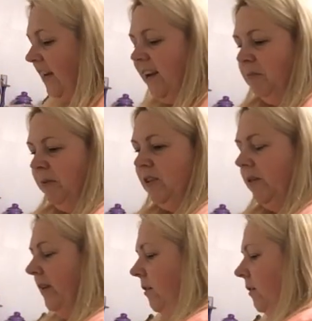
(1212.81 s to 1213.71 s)
tidy up as you
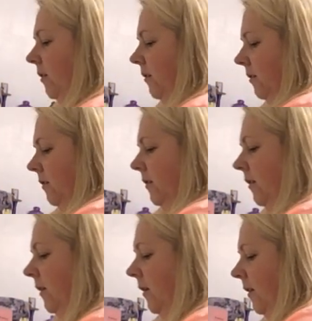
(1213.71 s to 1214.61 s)
go along.
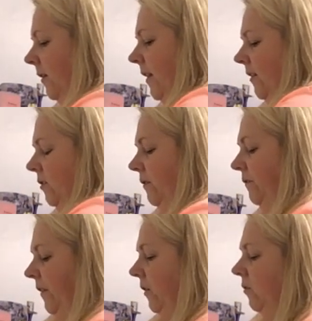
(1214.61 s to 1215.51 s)
Then it doesn't
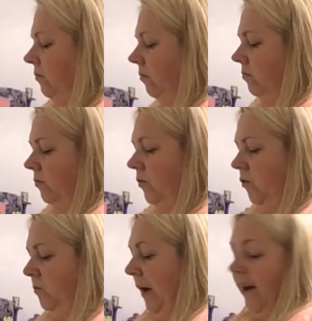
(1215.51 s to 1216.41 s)
feel
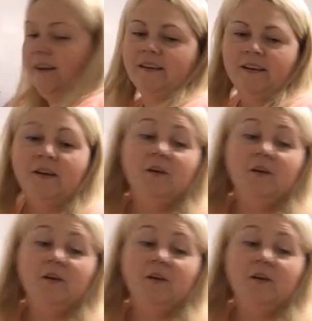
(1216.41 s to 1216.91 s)
too bad